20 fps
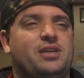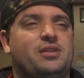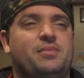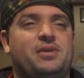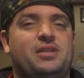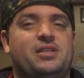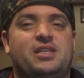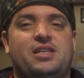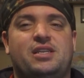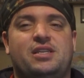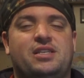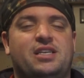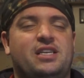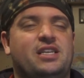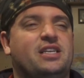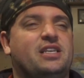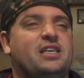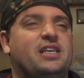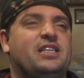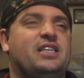I mean, did
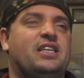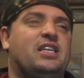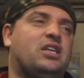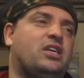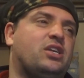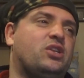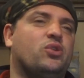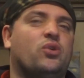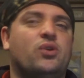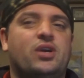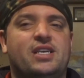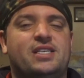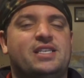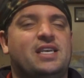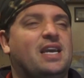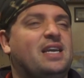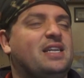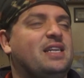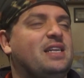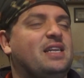he like knock his
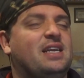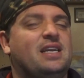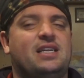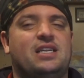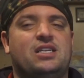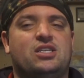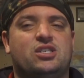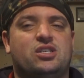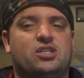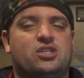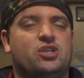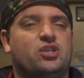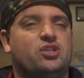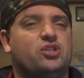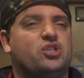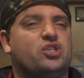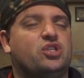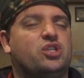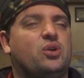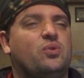head and it started to
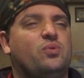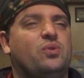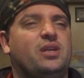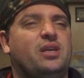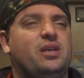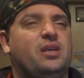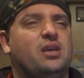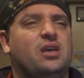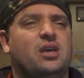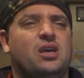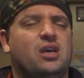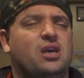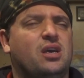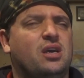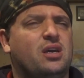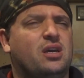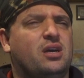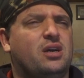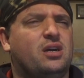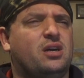slowly
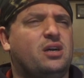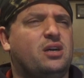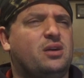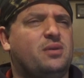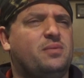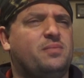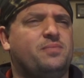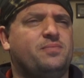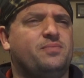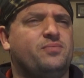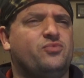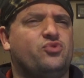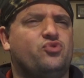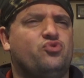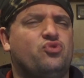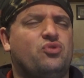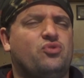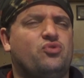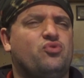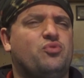
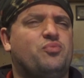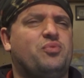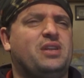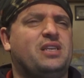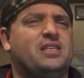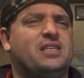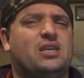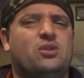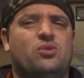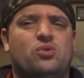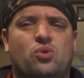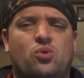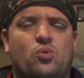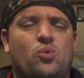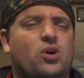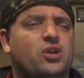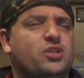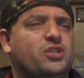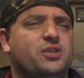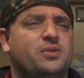drip in his head, or
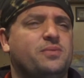what?